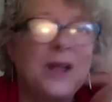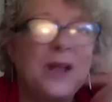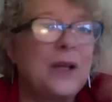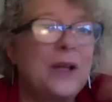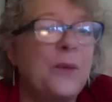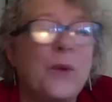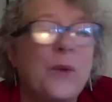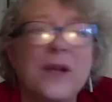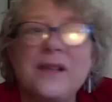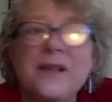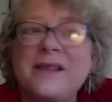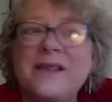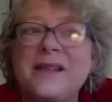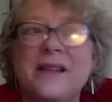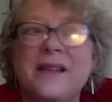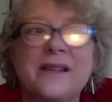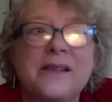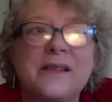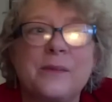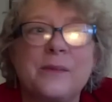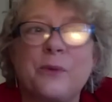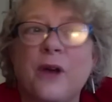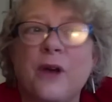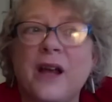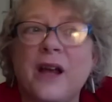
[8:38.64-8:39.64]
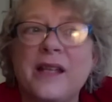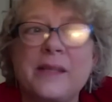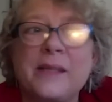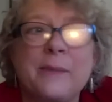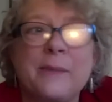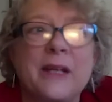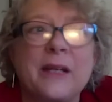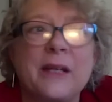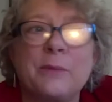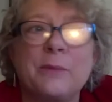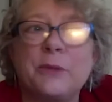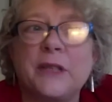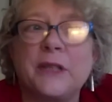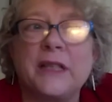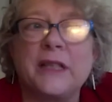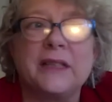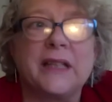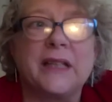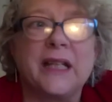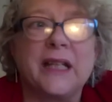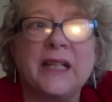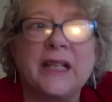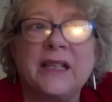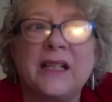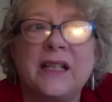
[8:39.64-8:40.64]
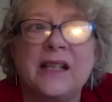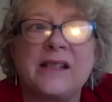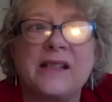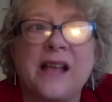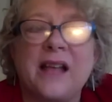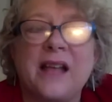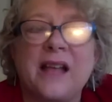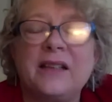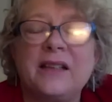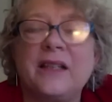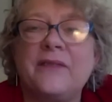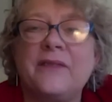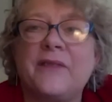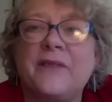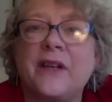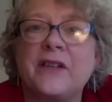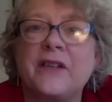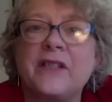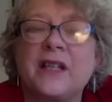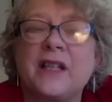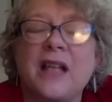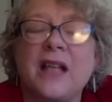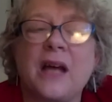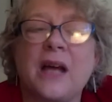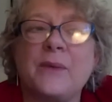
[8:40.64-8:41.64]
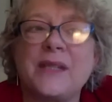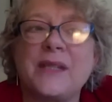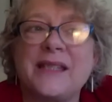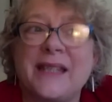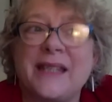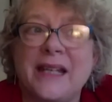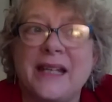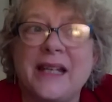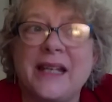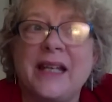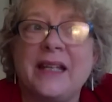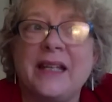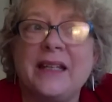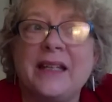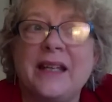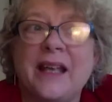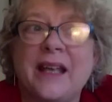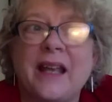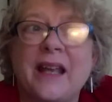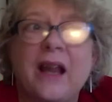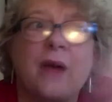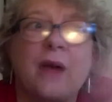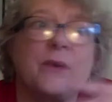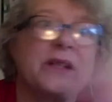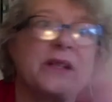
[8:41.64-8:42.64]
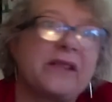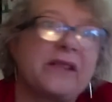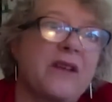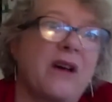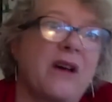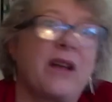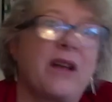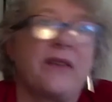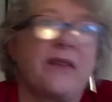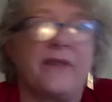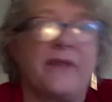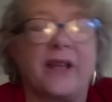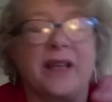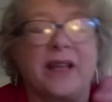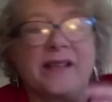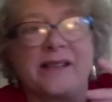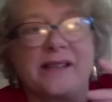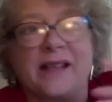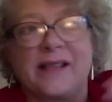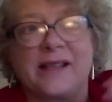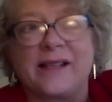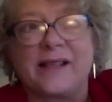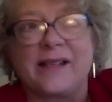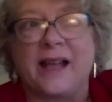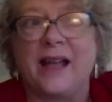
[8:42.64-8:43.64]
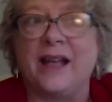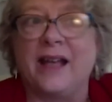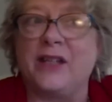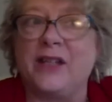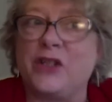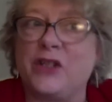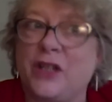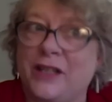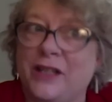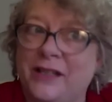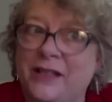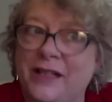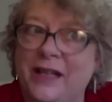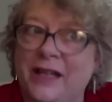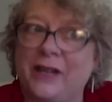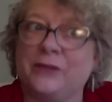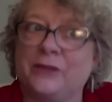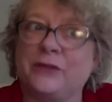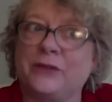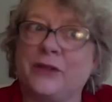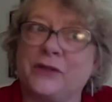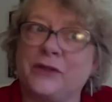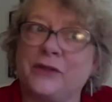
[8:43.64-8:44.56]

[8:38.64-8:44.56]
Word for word: and Wilson surprised me completely because I lived there till I was ten, and I always thought of it as this kind of genteel little